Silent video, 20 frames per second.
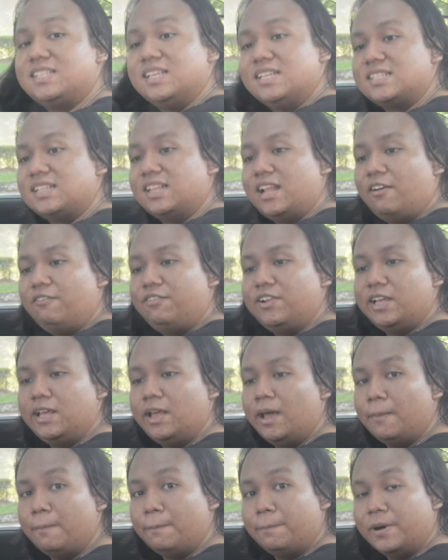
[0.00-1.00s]
these lovely
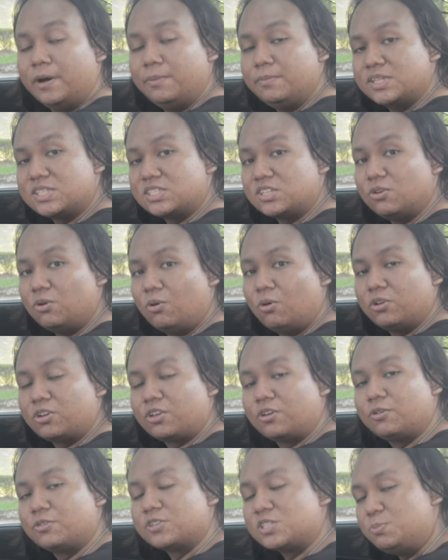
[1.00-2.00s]
Burmester
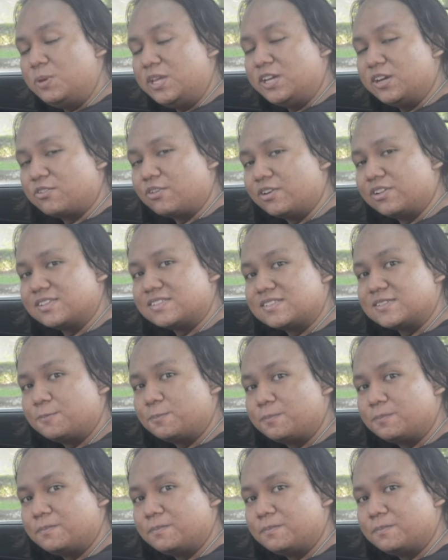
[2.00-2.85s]
Audio speaker grills.